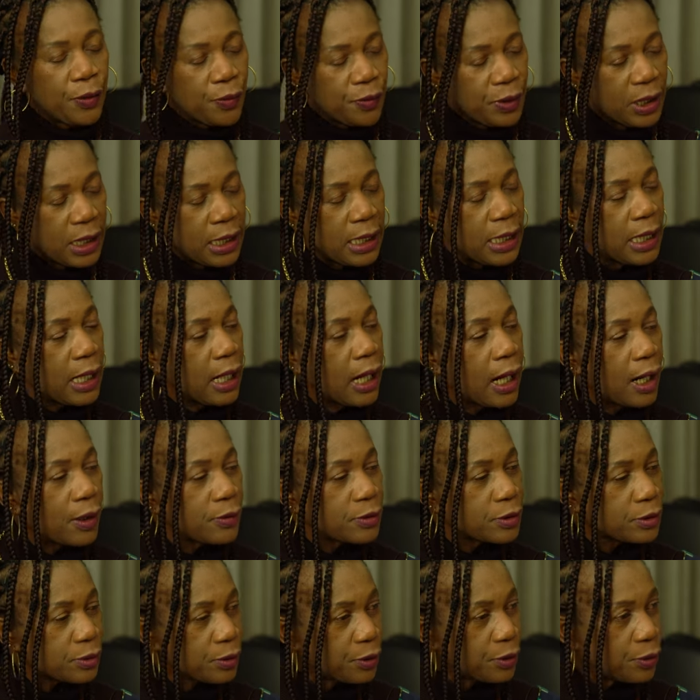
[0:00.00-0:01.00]
we hear
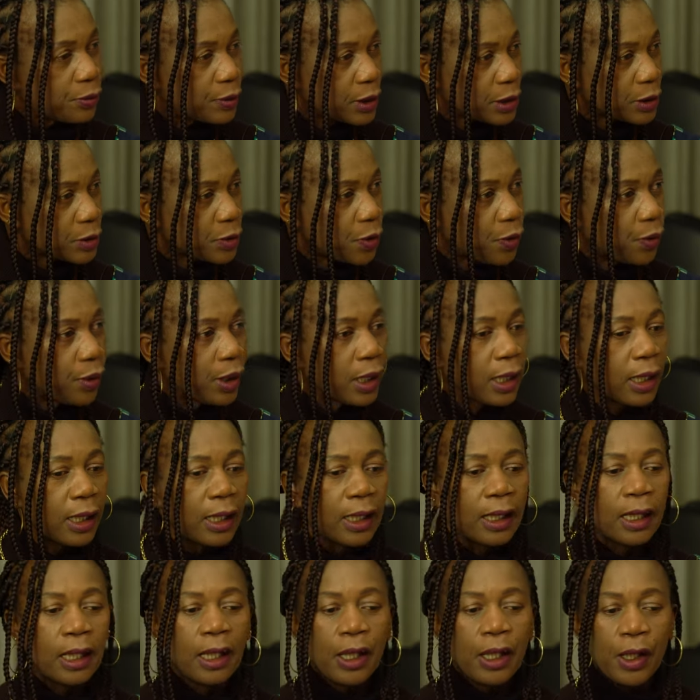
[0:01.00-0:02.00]
how school was
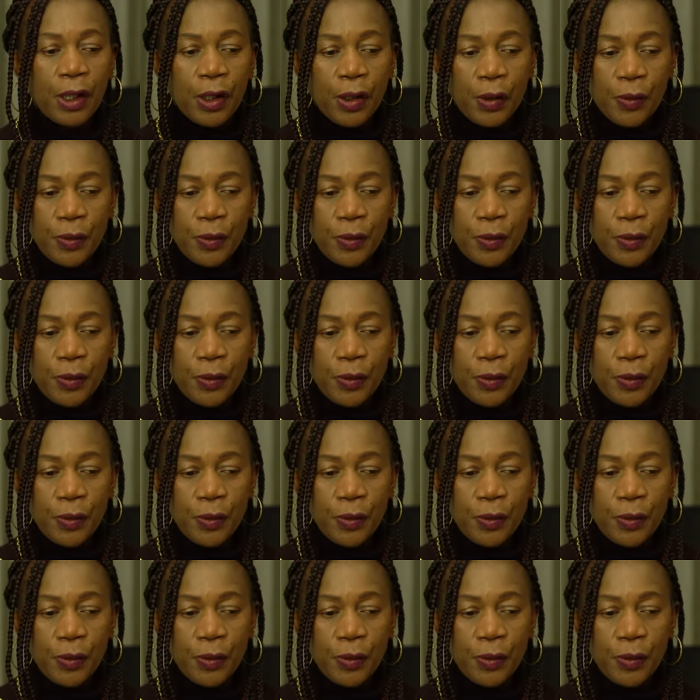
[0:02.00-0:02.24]
going,